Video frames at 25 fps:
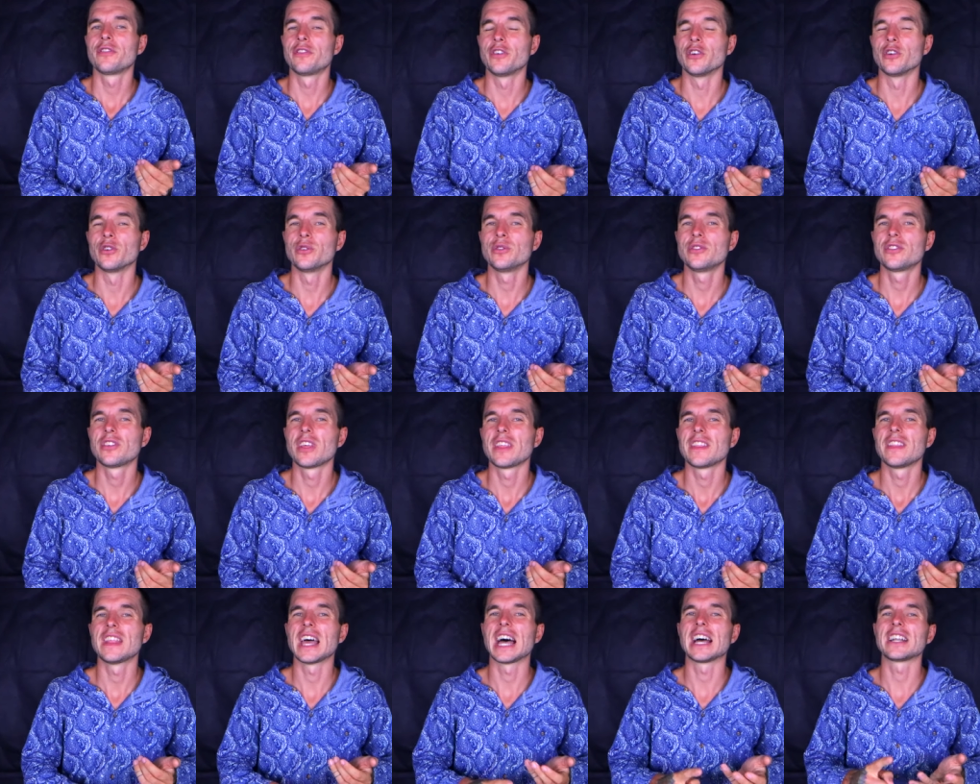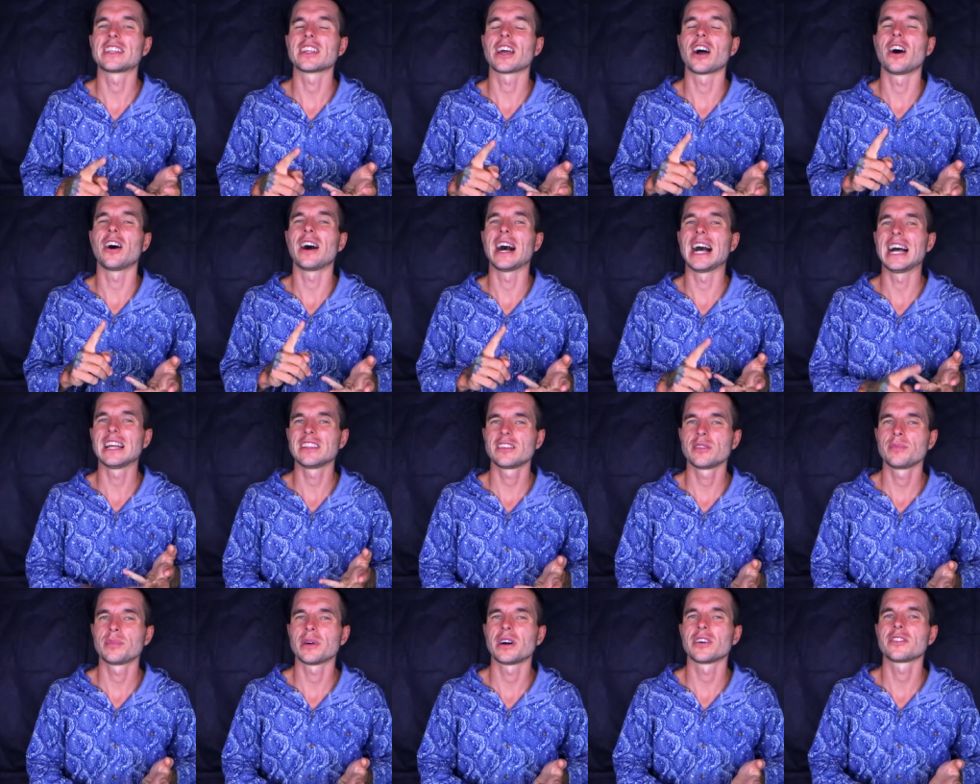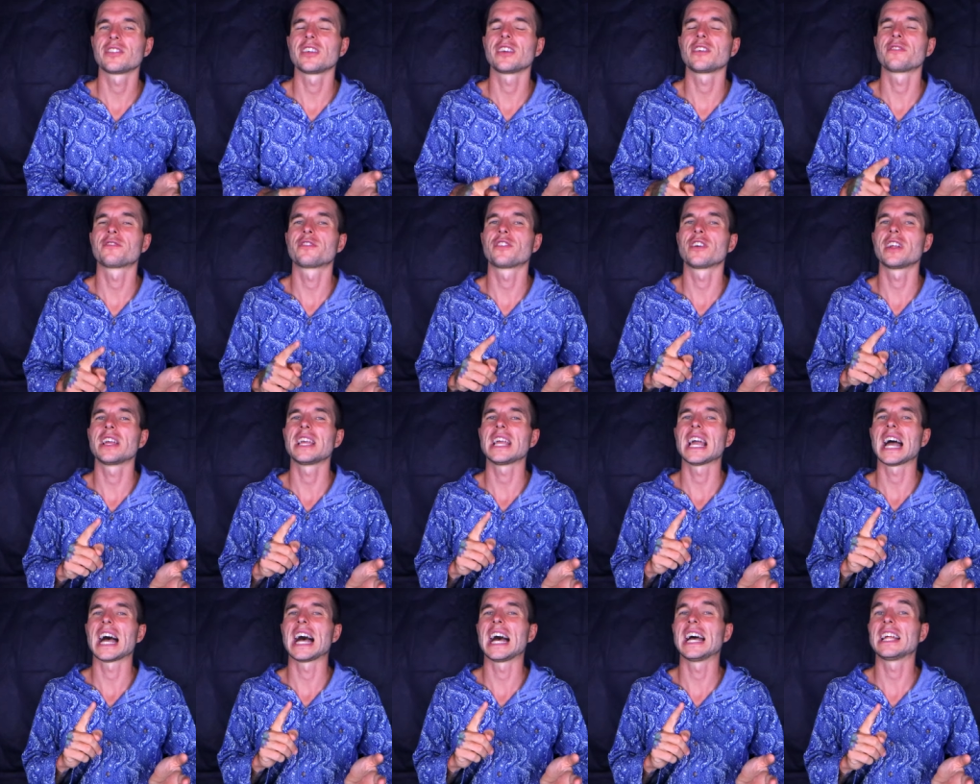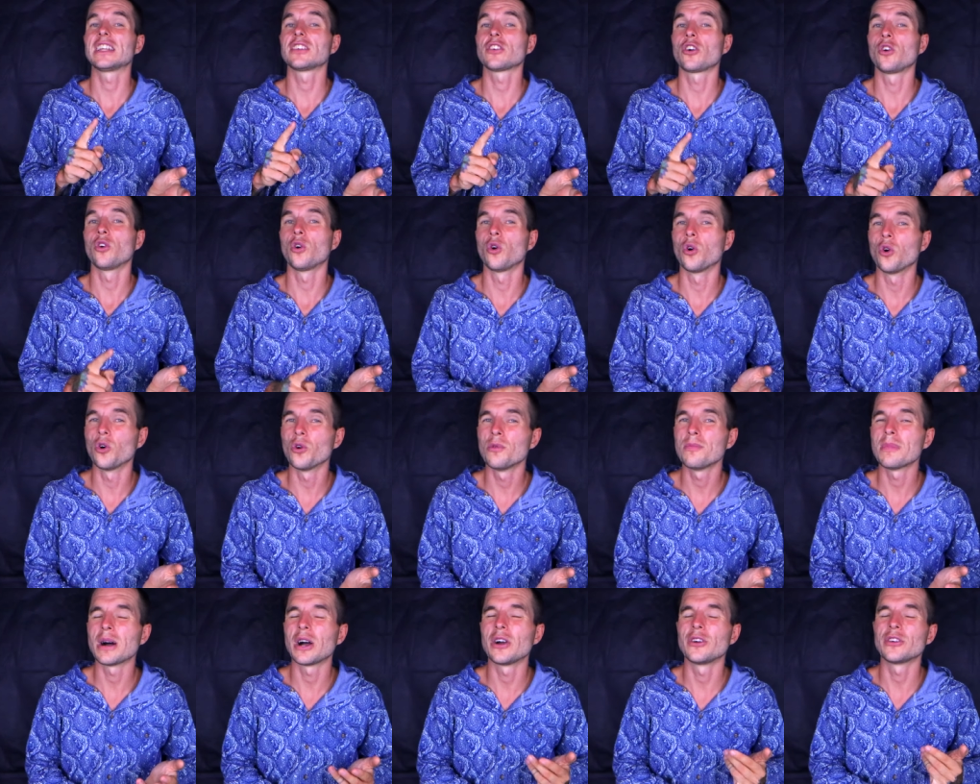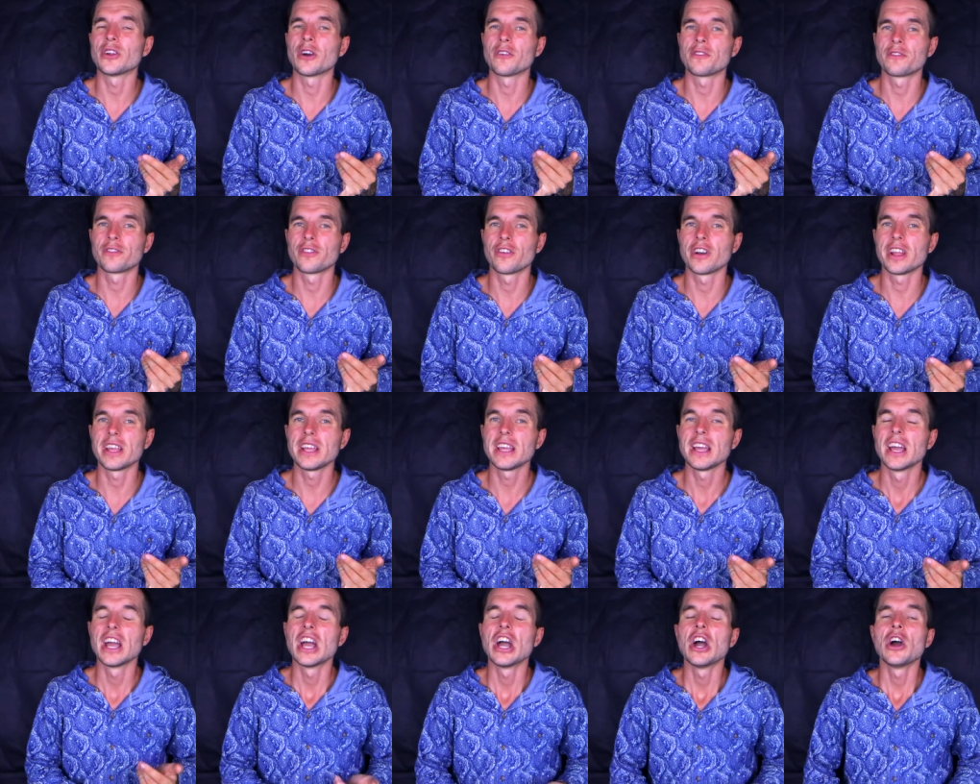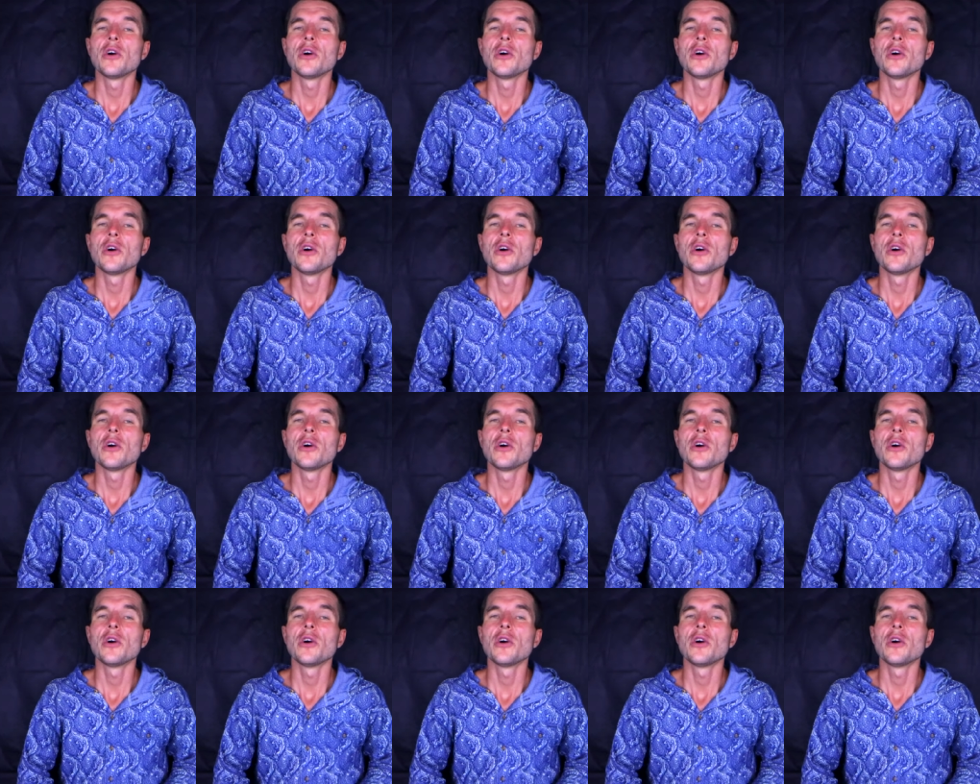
foods that are antibiotic free and hormone free,